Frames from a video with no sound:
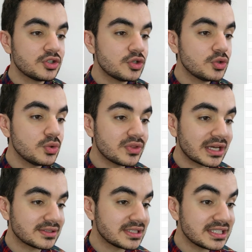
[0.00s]

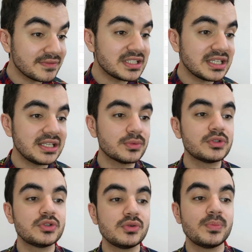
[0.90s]
2017 it
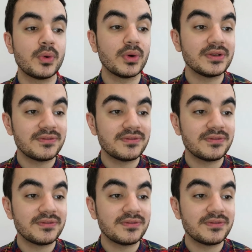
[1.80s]
was 2.56,